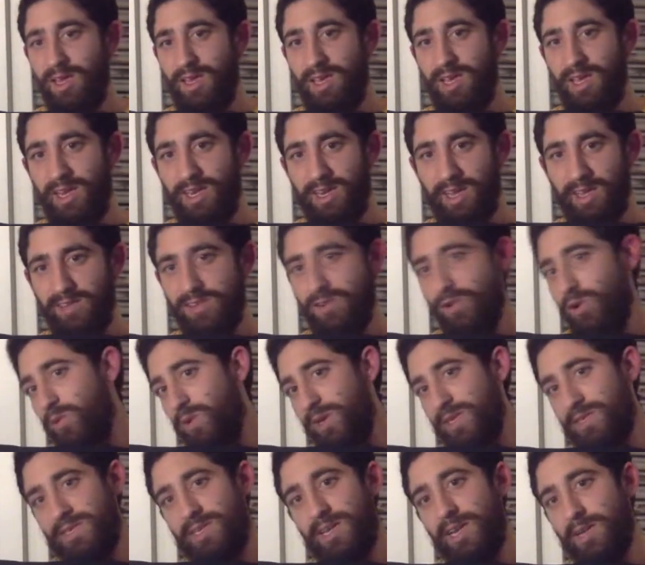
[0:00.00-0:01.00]
it doesn't
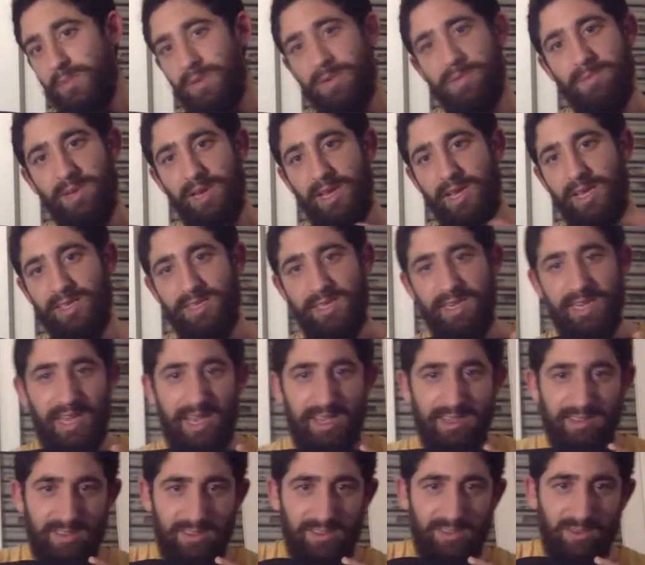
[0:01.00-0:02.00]
always clip in place, and he
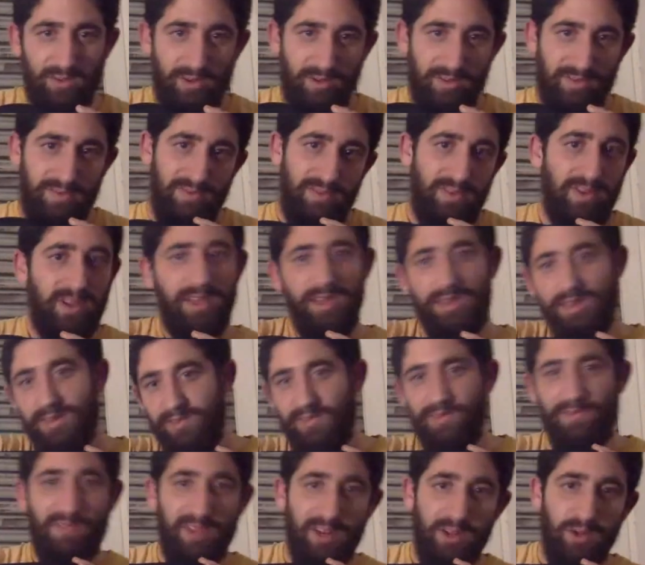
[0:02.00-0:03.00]
has to sort of
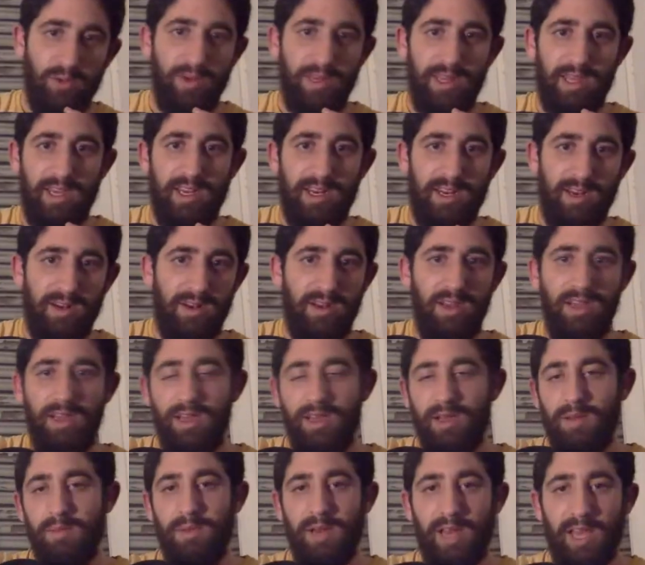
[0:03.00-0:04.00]
fiddle with it and
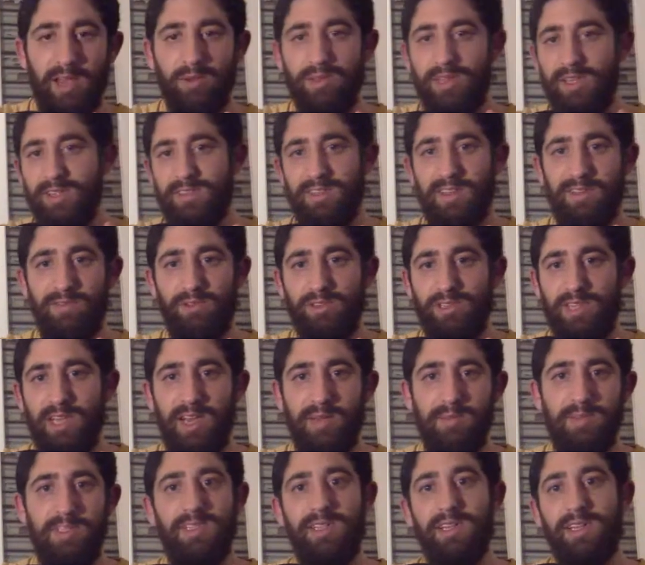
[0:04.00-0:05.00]
play with it several
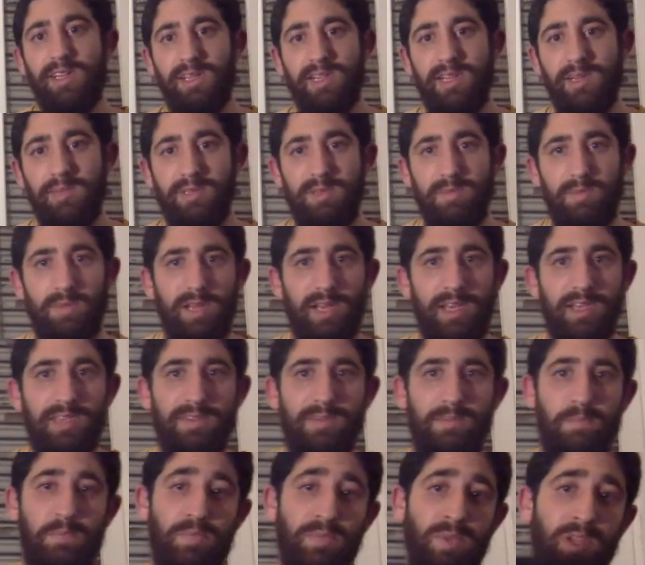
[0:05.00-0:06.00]
times until it clips in
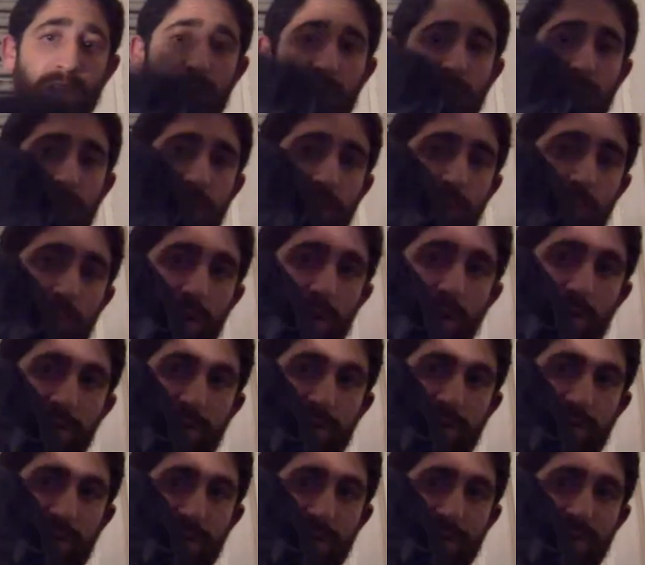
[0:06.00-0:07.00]
place. Well,
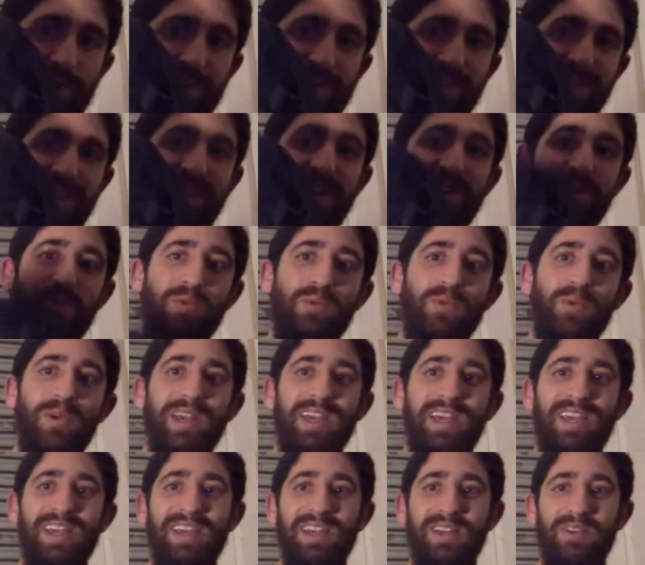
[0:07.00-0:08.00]
for this,
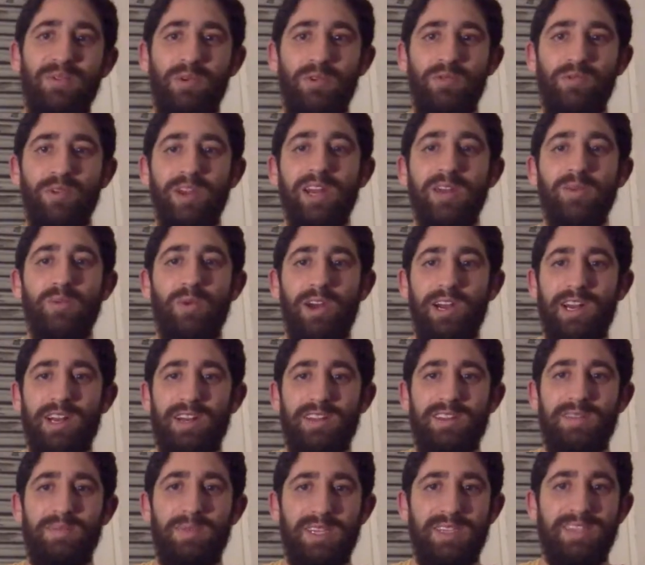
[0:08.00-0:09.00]
we really wanted
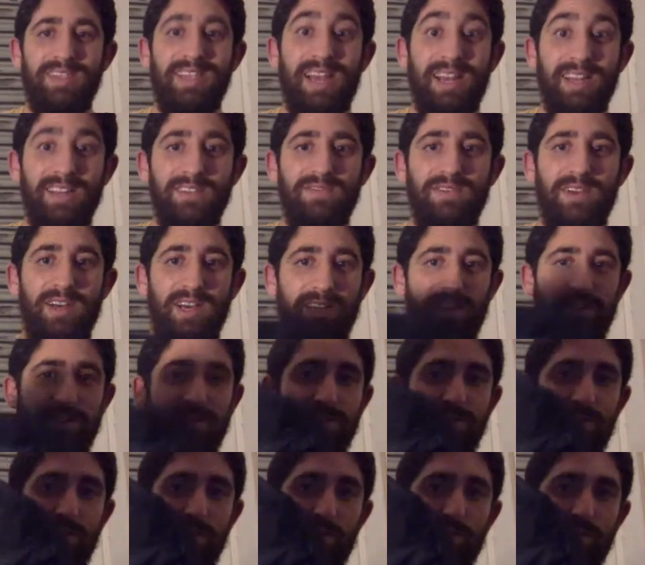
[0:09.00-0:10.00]
it to be satisfying.
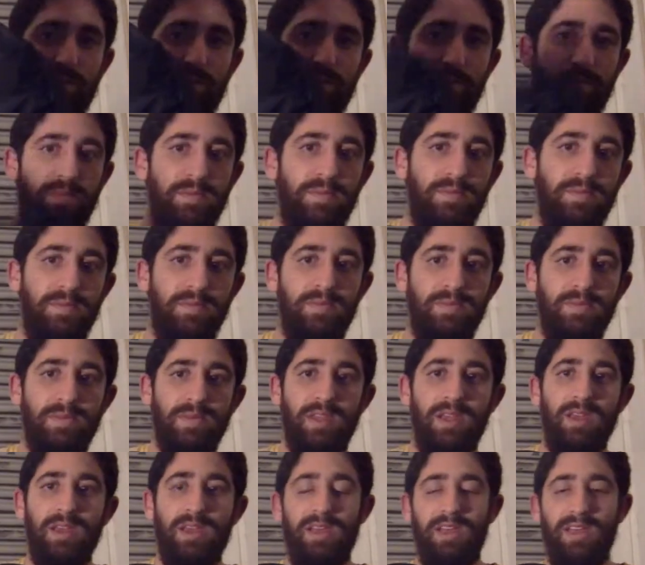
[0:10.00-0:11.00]
So
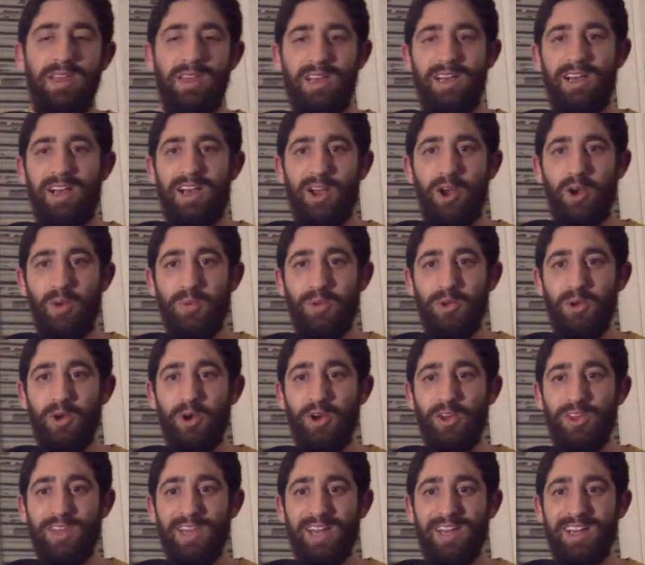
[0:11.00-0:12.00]
I hope you
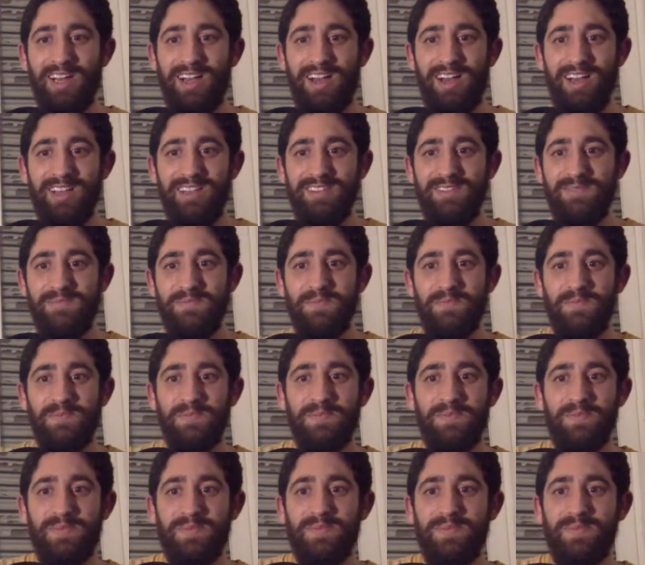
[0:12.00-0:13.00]
heard that, guys.
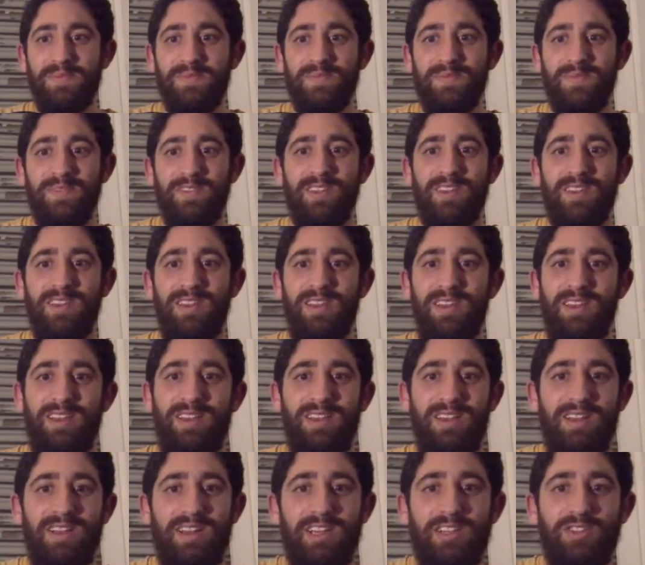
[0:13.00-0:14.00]

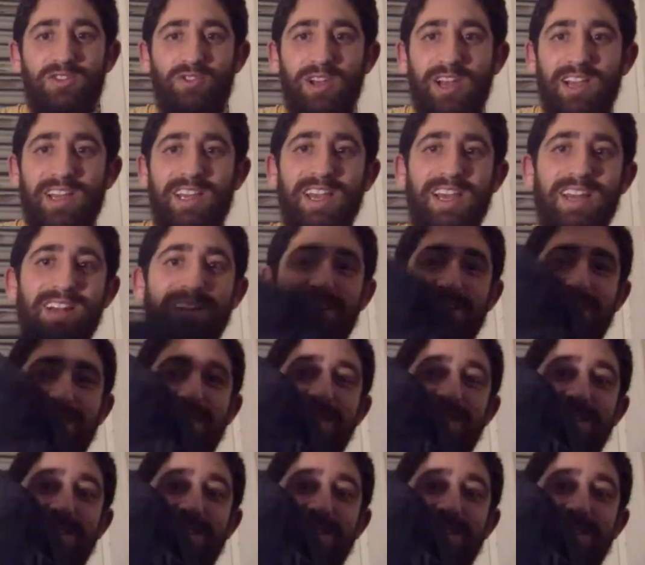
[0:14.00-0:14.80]
Let's try again.